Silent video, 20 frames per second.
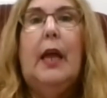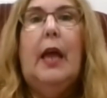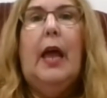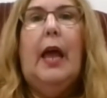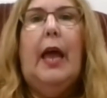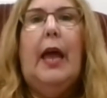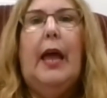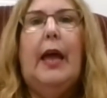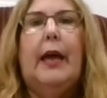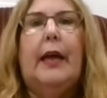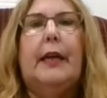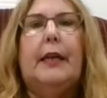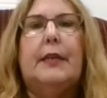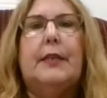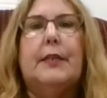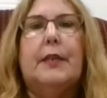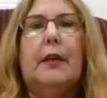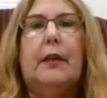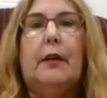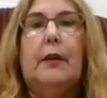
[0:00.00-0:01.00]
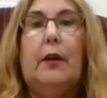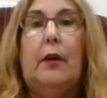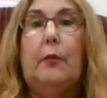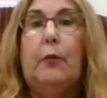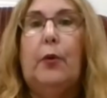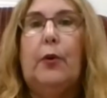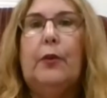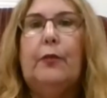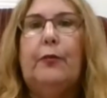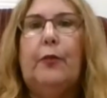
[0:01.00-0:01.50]
And
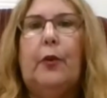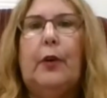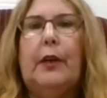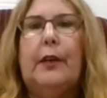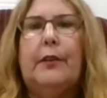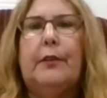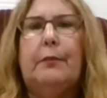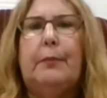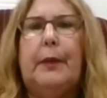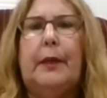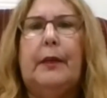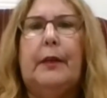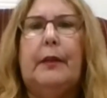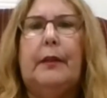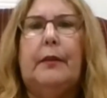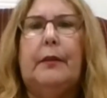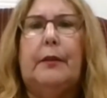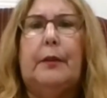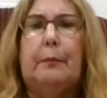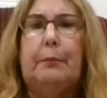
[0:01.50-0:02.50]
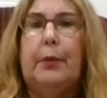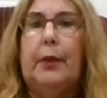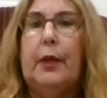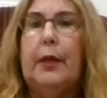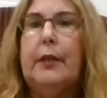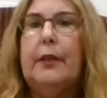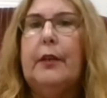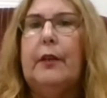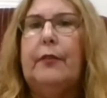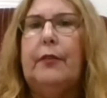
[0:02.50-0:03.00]
Ward 4 has been the
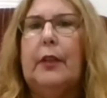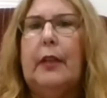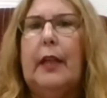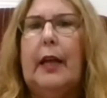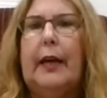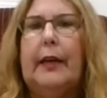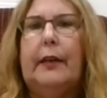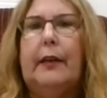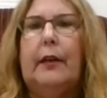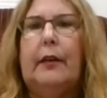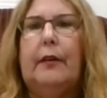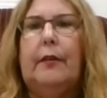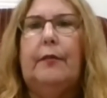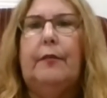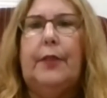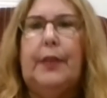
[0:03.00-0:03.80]
blunt of a lot of